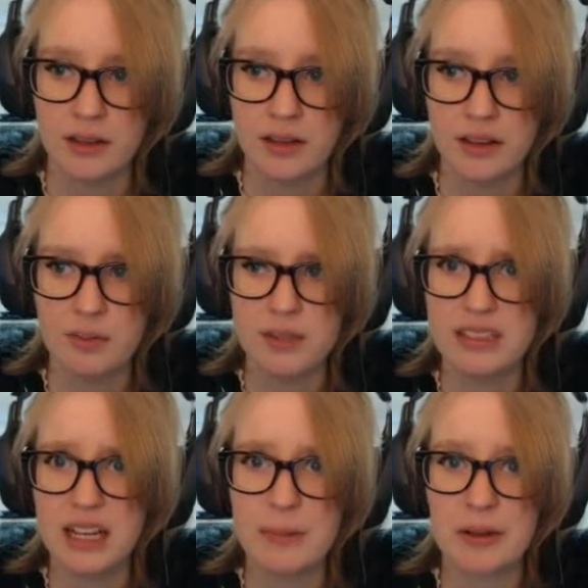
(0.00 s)
If you are
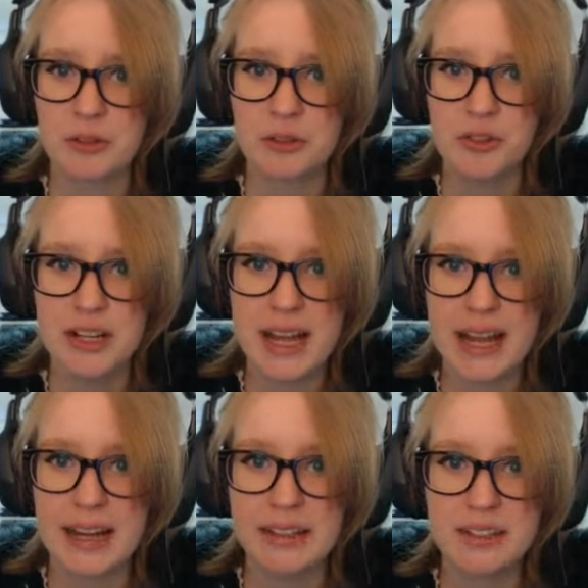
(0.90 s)
sleeping for three
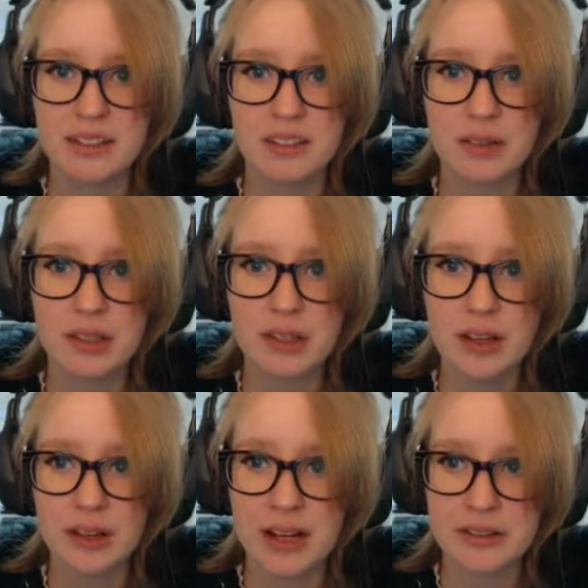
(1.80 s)
days. You have to
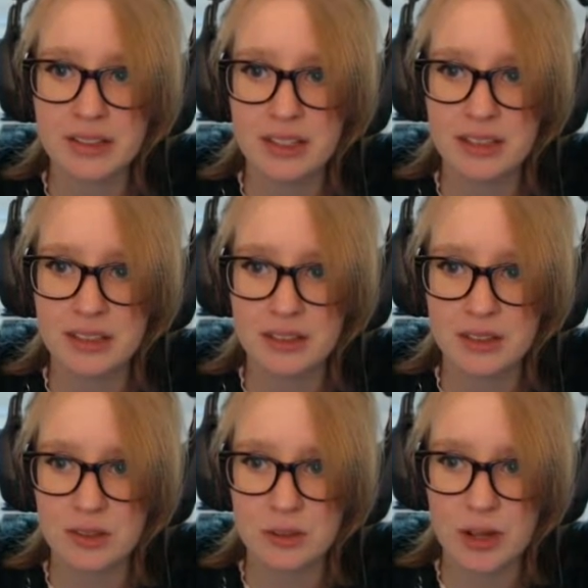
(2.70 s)
learn how to listen
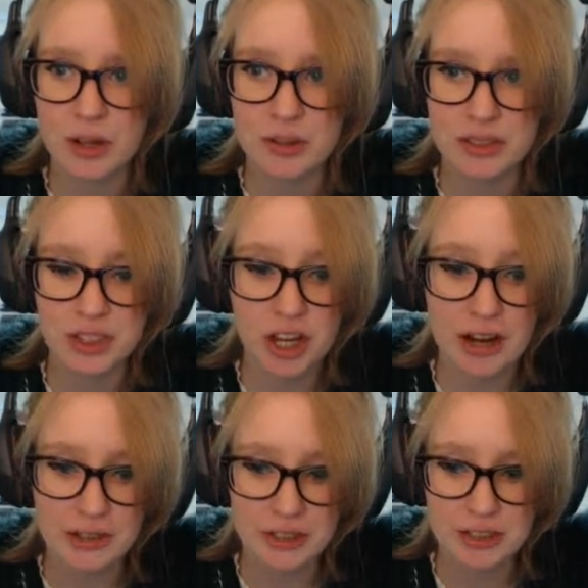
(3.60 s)
to those in
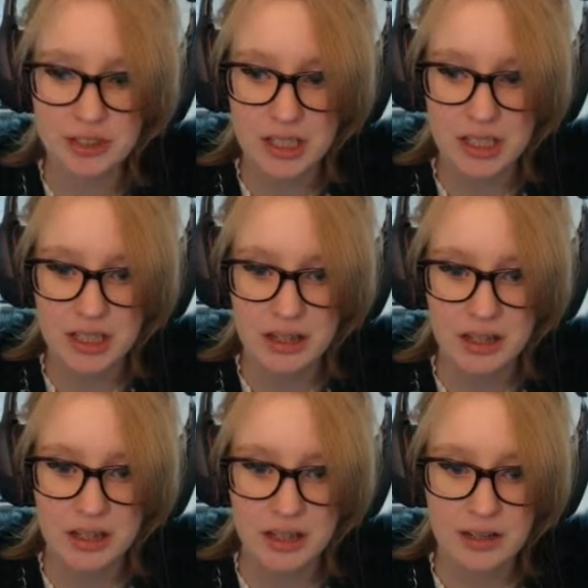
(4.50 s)
charge.
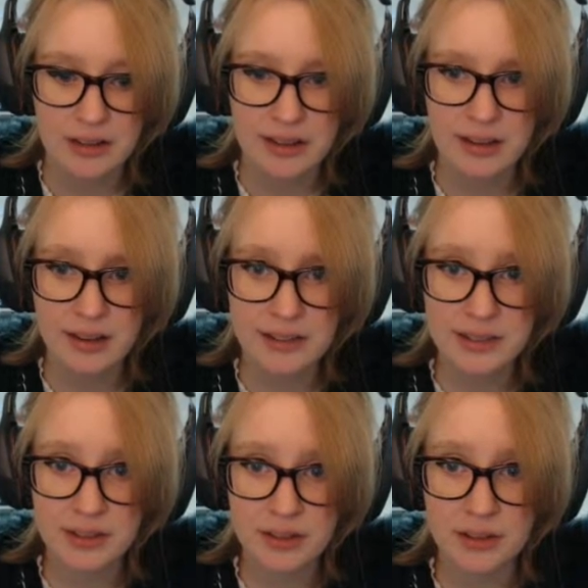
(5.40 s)

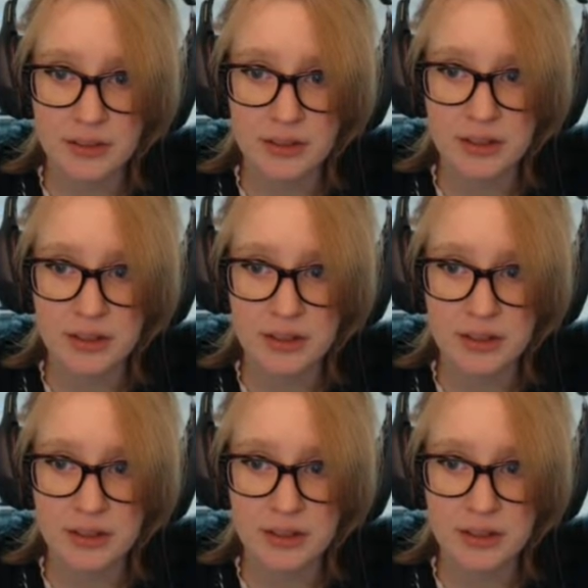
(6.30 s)
Lesson learned.